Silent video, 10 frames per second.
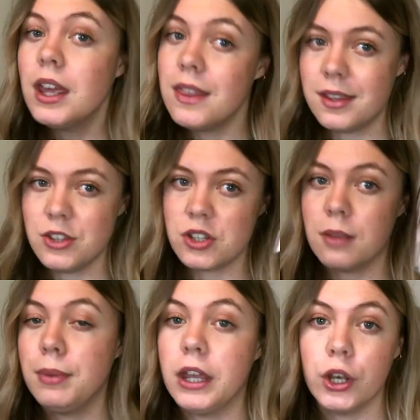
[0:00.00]
This is just a
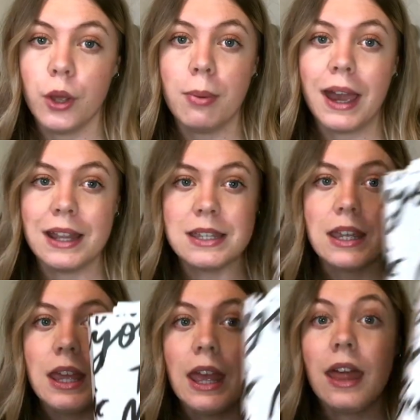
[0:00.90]
bigger notepad
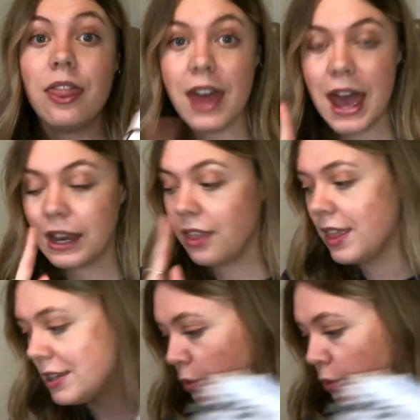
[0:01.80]
than this